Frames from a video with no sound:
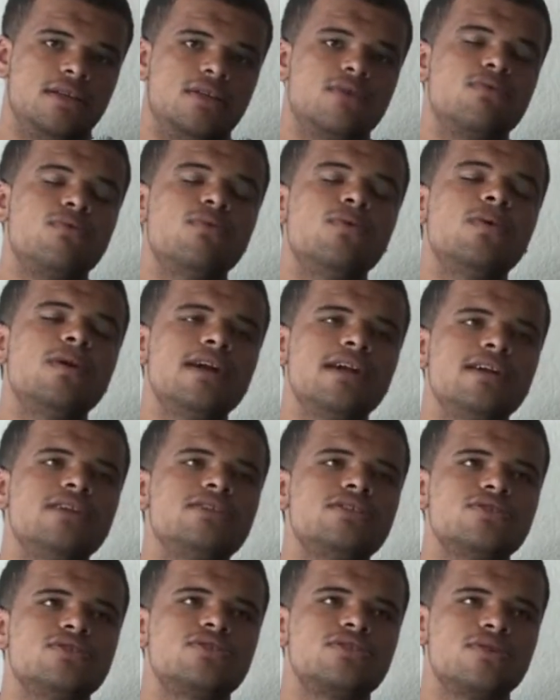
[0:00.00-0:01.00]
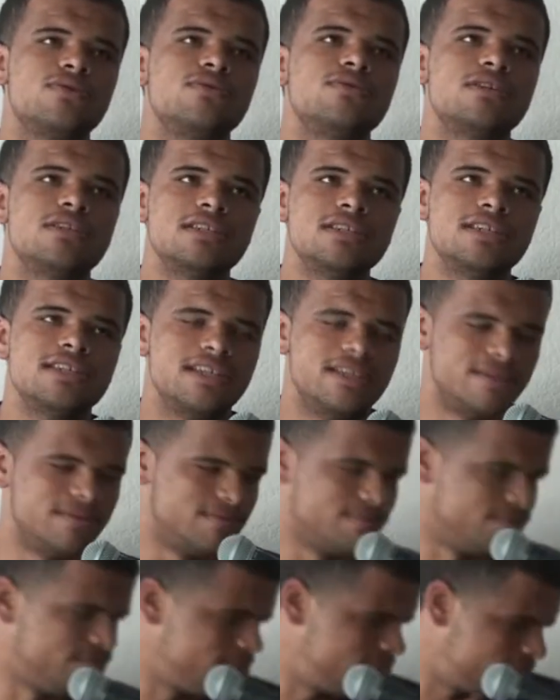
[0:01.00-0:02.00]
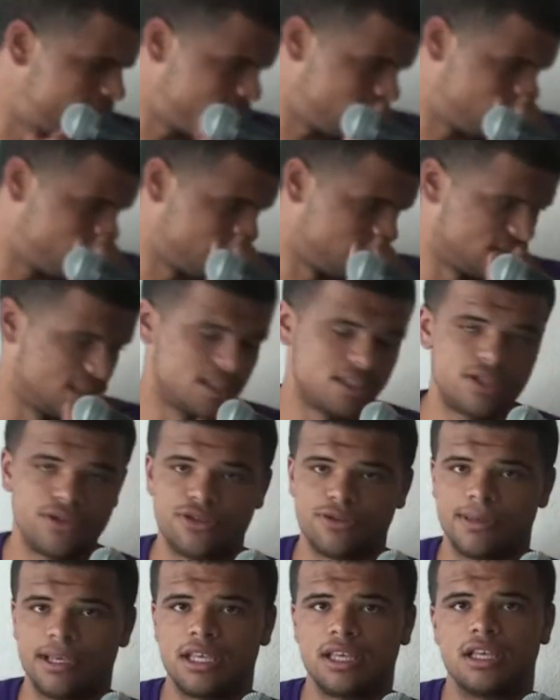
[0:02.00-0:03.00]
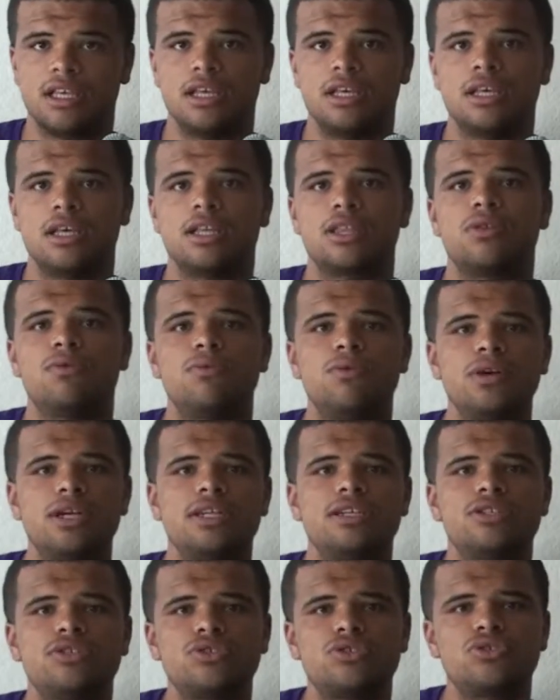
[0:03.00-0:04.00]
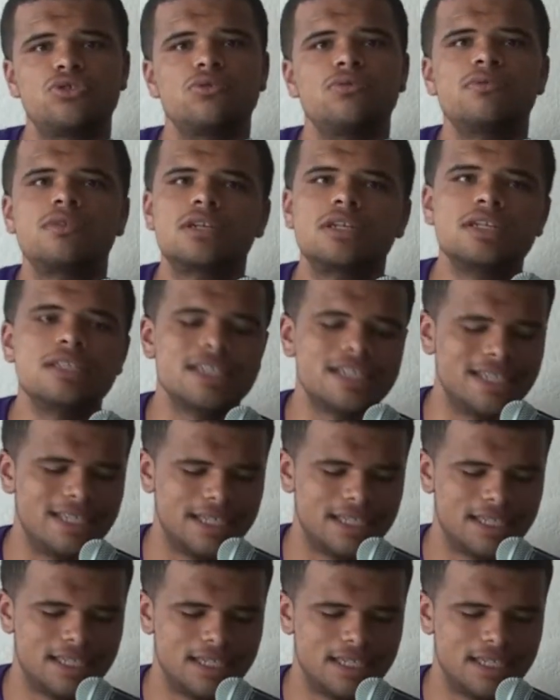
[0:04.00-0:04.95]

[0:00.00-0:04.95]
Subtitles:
The Warriors are so good. Excuse me. The Warriors are so good.